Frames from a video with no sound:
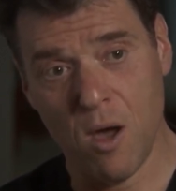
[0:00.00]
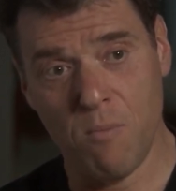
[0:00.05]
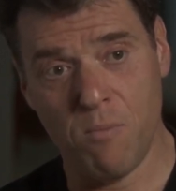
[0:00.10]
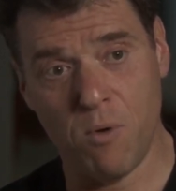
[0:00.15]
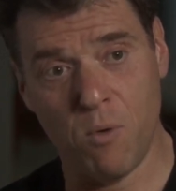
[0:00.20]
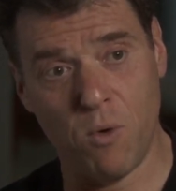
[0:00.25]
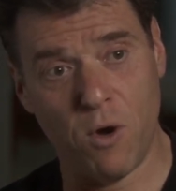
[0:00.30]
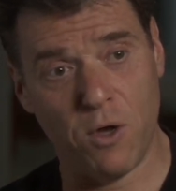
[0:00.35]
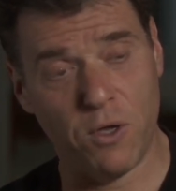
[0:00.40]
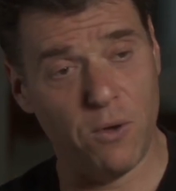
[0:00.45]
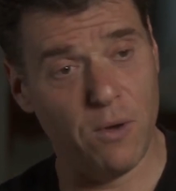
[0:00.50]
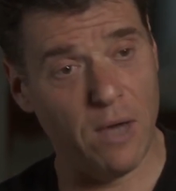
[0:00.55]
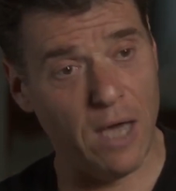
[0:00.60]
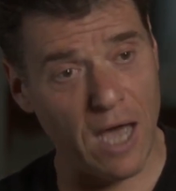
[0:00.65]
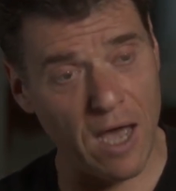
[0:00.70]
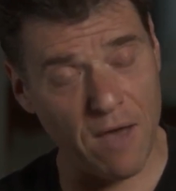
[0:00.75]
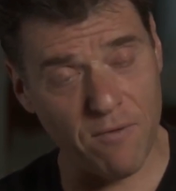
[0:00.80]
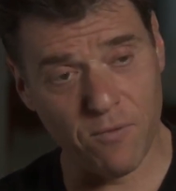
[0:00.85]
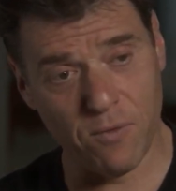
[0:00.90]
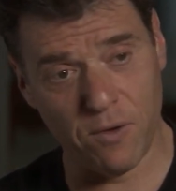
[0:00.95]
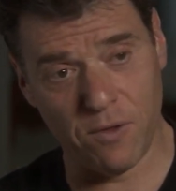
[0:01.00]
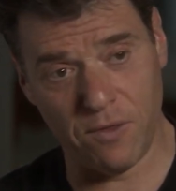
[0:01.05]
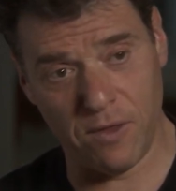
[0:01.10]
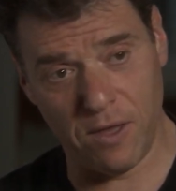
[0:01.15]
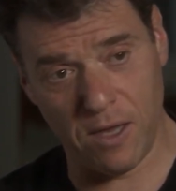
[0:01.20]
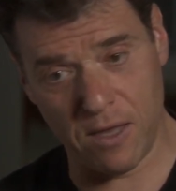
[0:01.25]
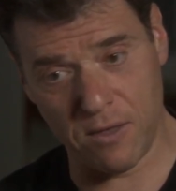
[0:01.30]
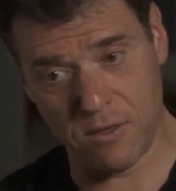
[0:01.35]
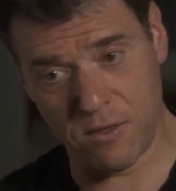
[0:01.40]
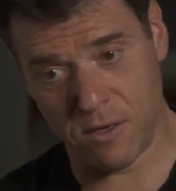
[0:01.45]
But what you have with
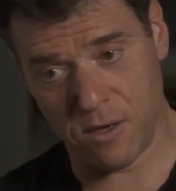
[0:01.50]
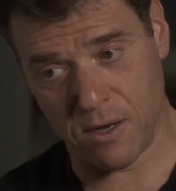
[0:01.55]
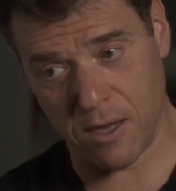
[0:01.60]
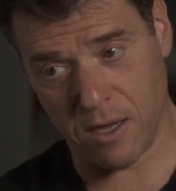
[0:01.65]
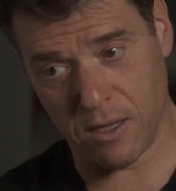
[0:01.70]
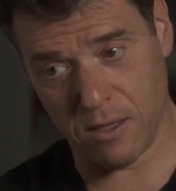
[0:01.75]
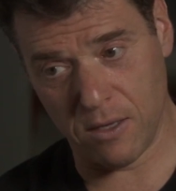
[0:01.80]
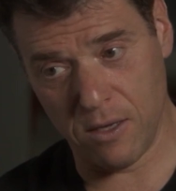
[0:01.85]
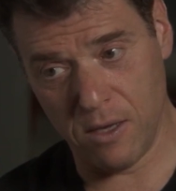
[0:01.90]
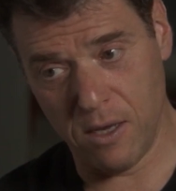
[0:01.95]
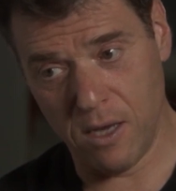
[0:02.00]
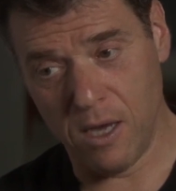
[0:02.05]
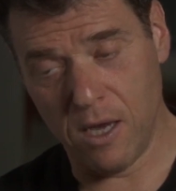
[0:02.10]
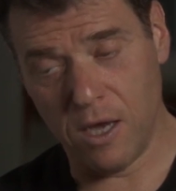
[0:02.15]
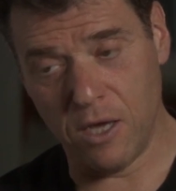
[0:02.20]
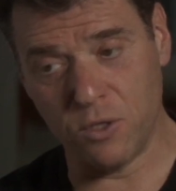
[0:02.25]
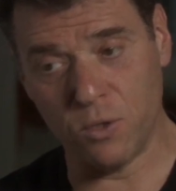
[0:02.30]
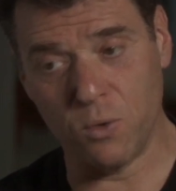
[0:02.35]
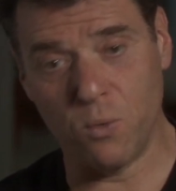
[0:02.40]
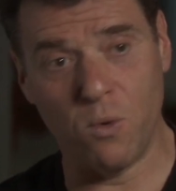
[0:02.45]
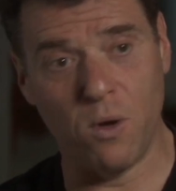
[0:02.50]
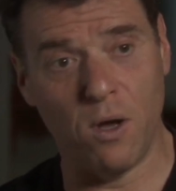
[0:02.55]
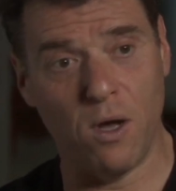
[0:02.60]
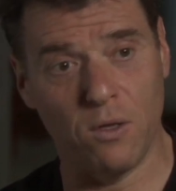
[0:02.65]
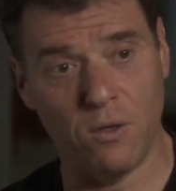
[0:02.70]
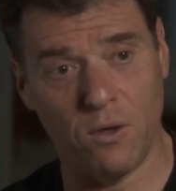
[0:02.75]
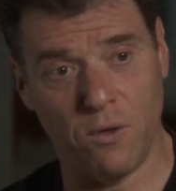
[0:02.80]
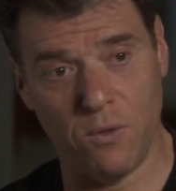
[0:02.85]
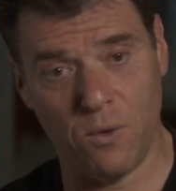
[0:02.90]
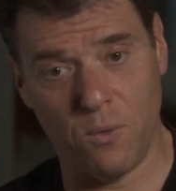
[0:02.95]
the internet is a
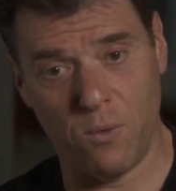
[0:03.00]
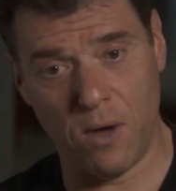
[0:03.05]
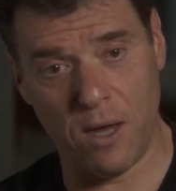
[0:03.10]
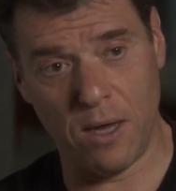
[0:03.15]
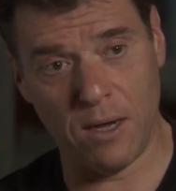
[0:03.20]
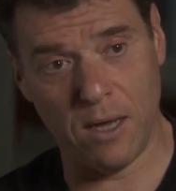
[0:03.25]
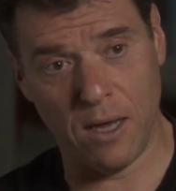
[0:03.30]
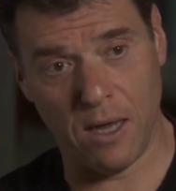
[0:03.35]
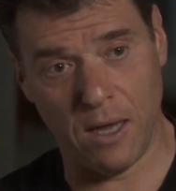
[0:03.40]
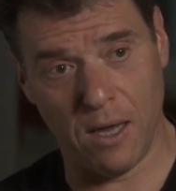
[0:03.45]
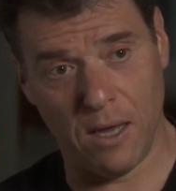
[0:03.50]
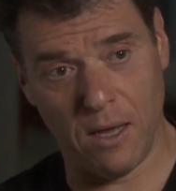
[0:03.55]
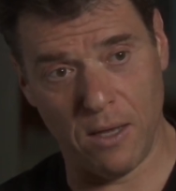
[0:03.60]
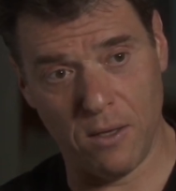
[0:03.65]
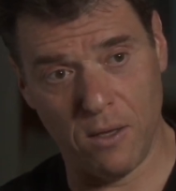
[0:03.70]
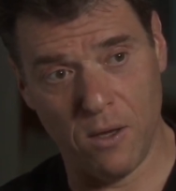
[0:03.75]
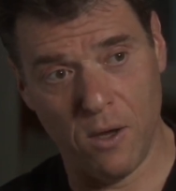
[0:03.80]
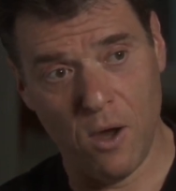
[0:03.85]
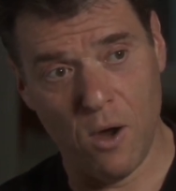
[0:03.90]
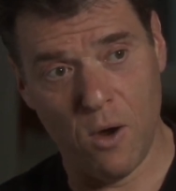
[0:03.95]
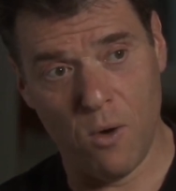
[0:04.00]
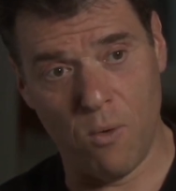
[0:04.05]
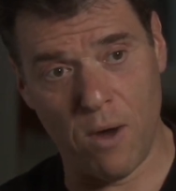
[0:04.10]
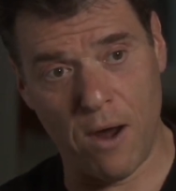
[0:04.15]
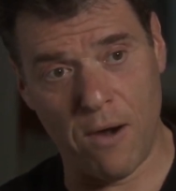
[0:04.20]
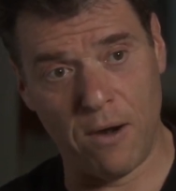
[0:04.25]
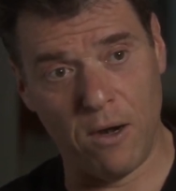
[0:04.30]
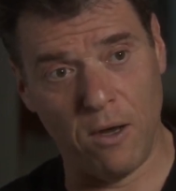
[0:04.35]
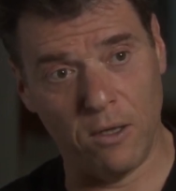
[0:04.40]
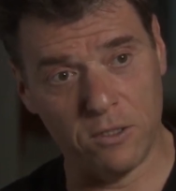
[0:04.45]
world, on the one hand,
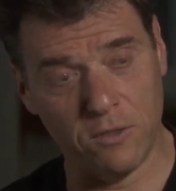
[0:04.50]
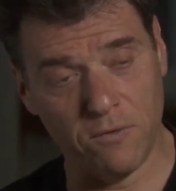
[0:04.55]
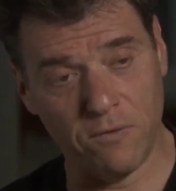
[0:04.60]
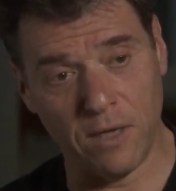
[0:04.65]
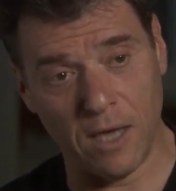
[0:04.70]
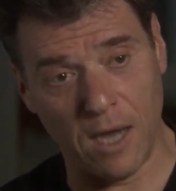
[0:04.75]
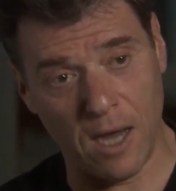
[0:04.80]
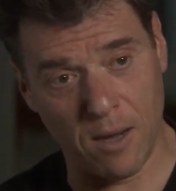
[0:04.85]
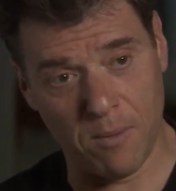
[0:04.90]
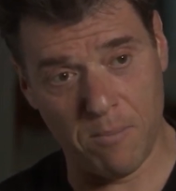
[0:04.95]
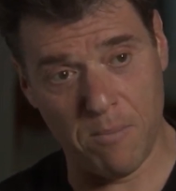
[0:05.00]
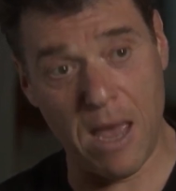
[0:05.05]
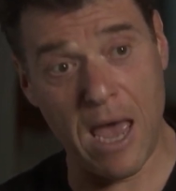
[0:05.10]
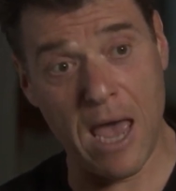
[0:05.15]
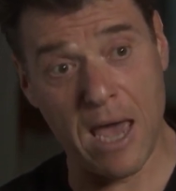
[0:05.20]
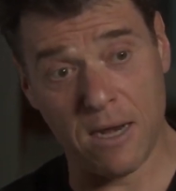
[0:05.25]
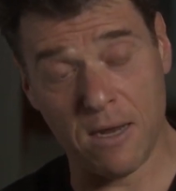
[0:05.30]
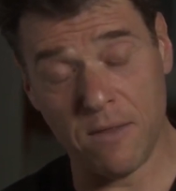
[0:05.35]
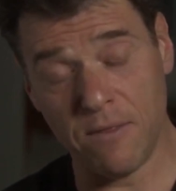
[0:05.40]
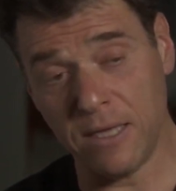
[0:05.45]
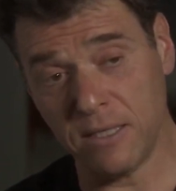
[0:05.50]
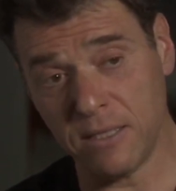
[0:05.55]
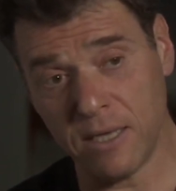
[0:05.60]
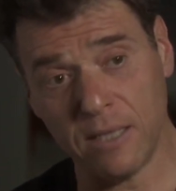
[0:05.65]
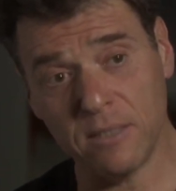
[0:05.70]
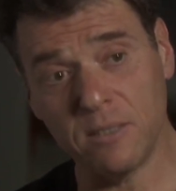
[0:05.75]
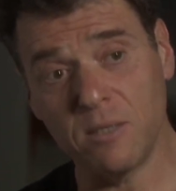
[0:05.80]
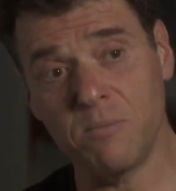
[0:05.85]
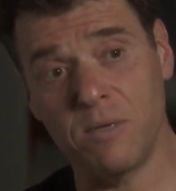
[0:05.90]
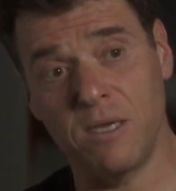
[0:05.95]
where a lot of young men, and they
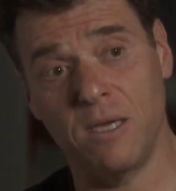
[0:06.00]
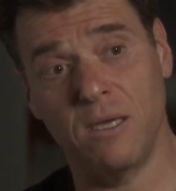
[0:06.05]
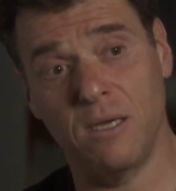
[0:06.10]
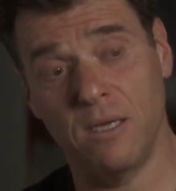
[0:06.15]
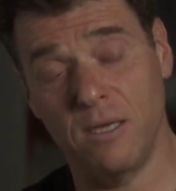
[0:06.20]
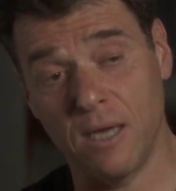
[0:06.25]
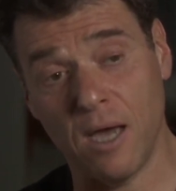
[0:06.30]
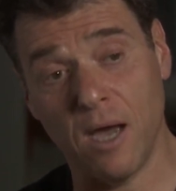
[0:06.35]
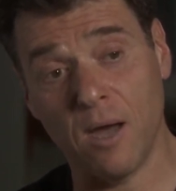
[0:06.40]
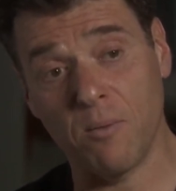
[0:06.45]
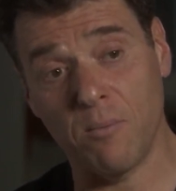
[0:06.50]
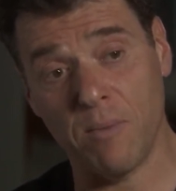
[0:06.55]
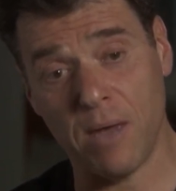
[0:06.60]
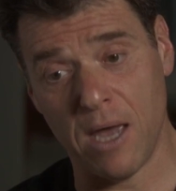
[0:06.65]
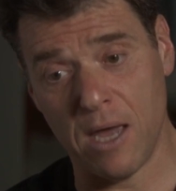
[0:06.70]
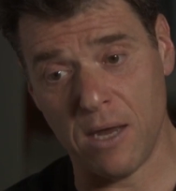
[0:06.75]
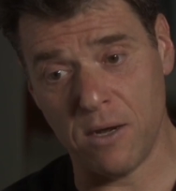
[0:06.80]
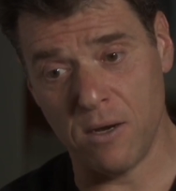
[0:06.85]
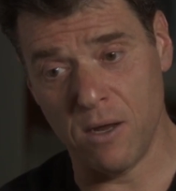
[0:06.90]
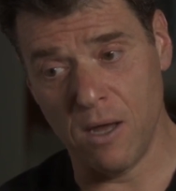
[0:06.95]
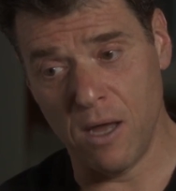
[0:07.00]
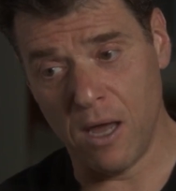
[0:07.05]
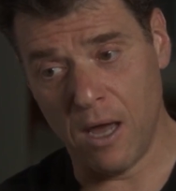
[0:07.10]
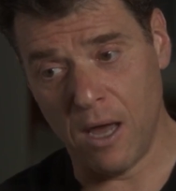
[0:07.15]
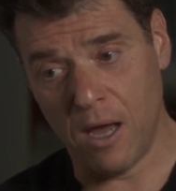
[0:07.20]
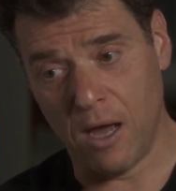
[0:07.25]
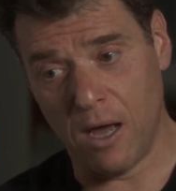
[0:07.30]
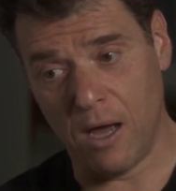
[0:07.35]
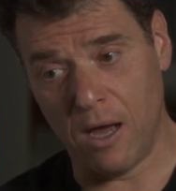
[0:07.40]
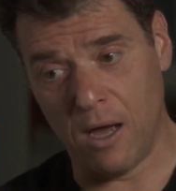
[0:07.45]
tend to be young men,
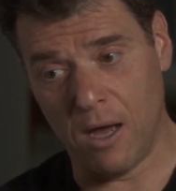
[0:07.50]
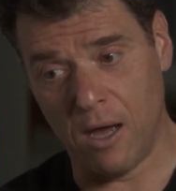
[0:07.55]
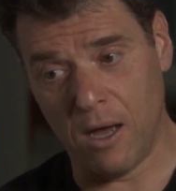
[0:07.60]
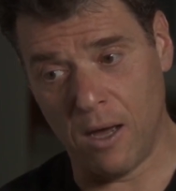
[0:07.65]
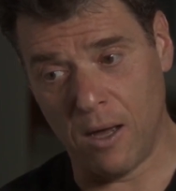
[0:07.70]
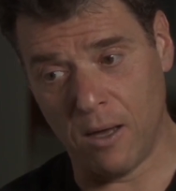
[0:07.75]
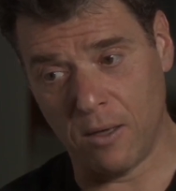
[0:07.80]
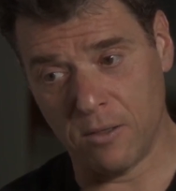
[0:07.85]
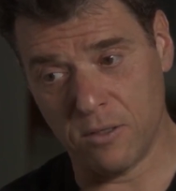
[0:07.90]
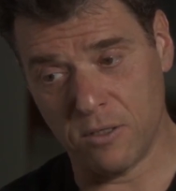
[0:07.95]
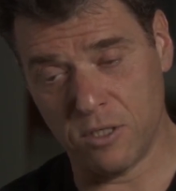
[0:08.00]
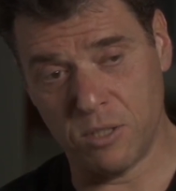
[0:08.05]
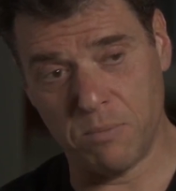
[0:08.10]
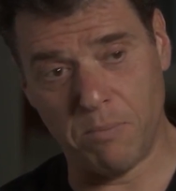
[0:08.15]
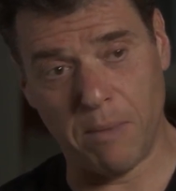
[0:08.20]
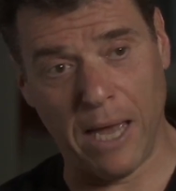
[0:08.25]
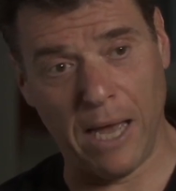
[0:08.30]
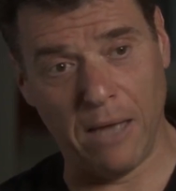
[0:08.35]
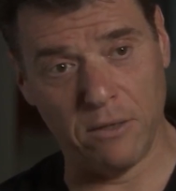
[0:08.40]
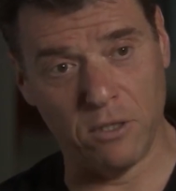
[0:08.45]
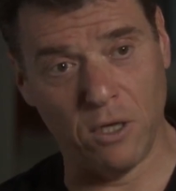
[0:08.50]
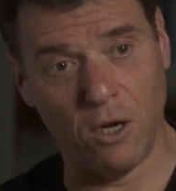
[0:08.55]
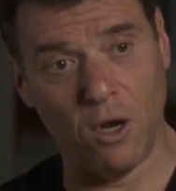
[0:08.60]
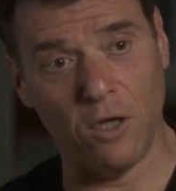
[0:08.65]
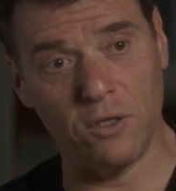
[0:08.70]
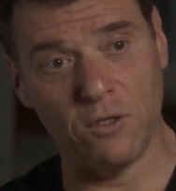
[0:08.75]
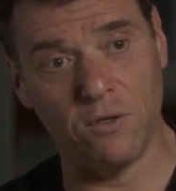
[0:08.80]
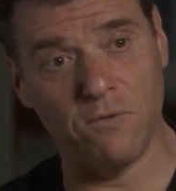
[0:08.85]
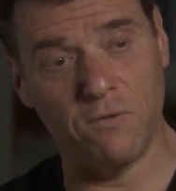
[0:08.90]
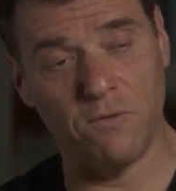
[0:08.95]
spout a
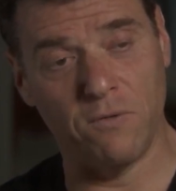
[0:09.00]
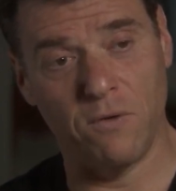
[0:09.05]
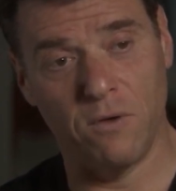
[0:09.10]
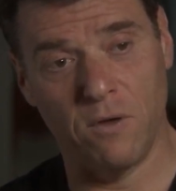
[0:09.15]
lot of